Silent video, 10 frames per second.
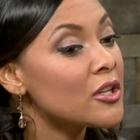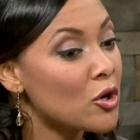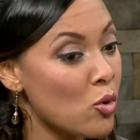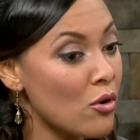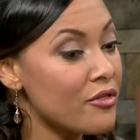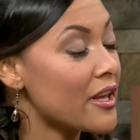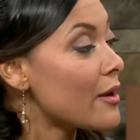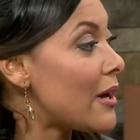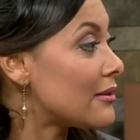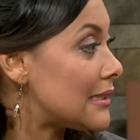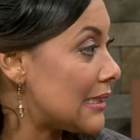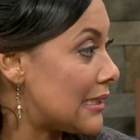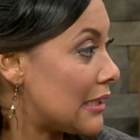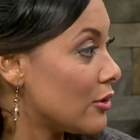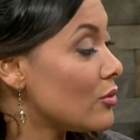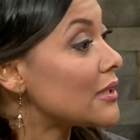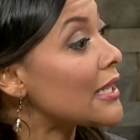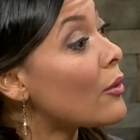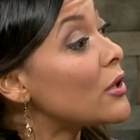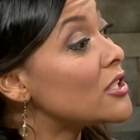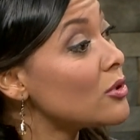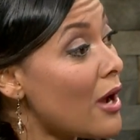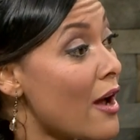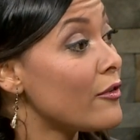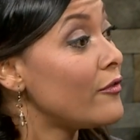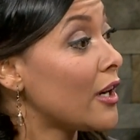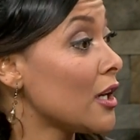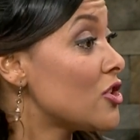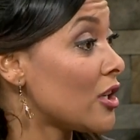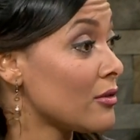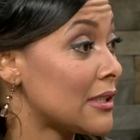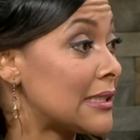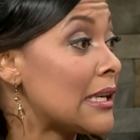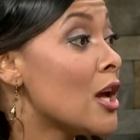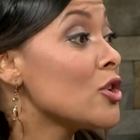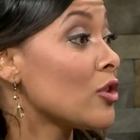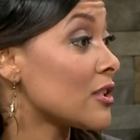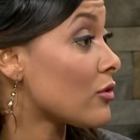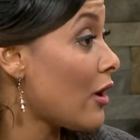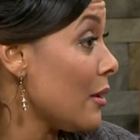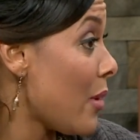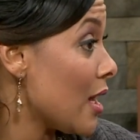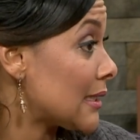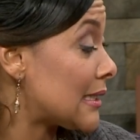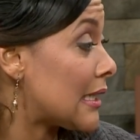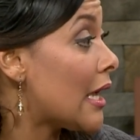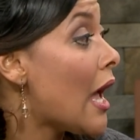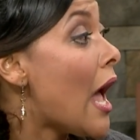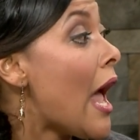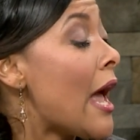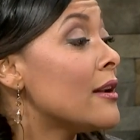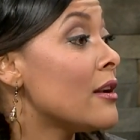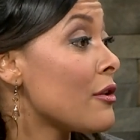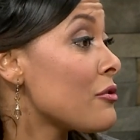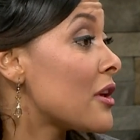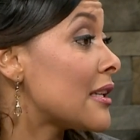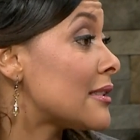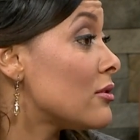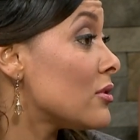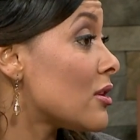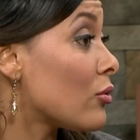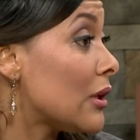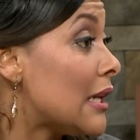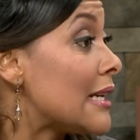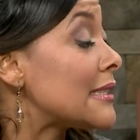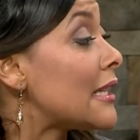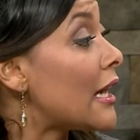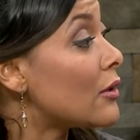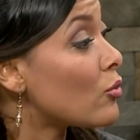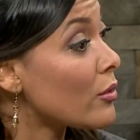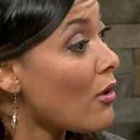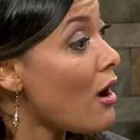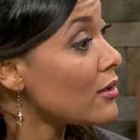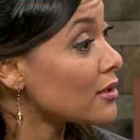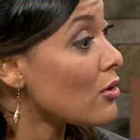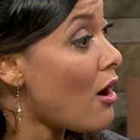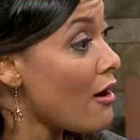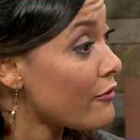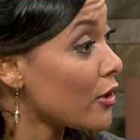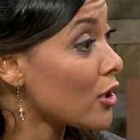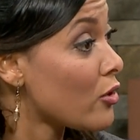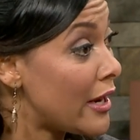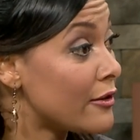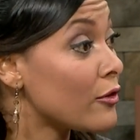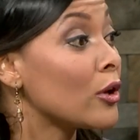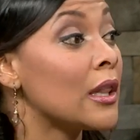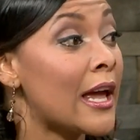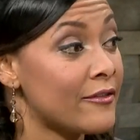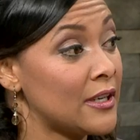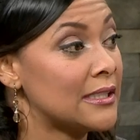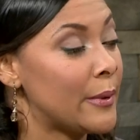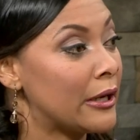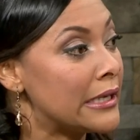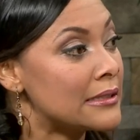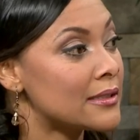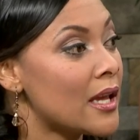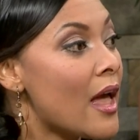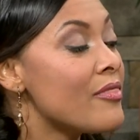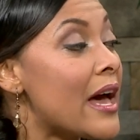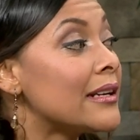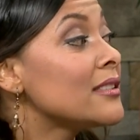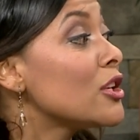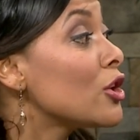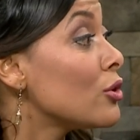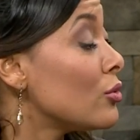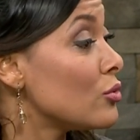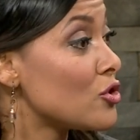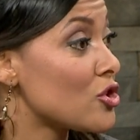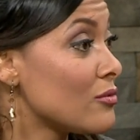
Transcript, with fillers: the cool thing about CCU is that we do have a very generous transfer credit policy. And another thing that students don't realize is that we will also offer credit for life experience. Perfect. That is huge. Life